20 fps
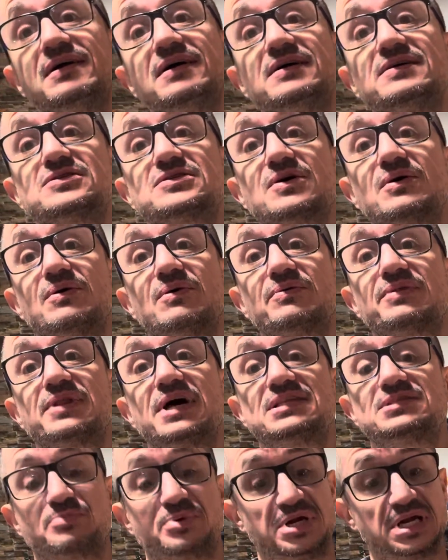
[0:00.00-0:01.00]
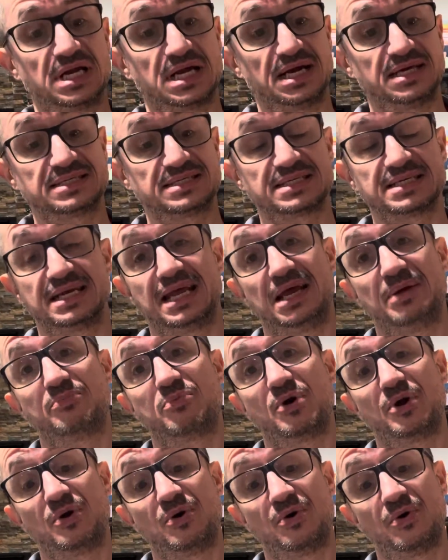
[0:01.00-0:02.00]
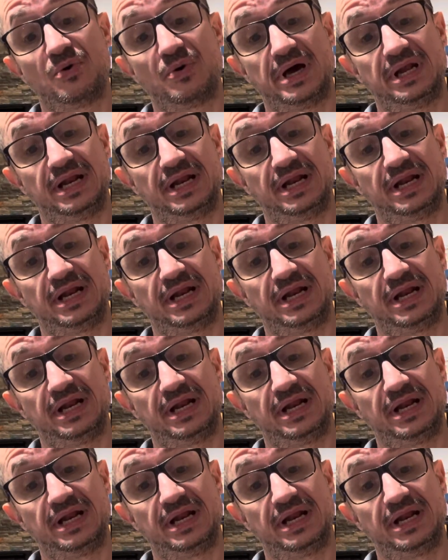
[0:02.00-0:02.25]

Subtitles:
So that's pretty nice. An 8.0 and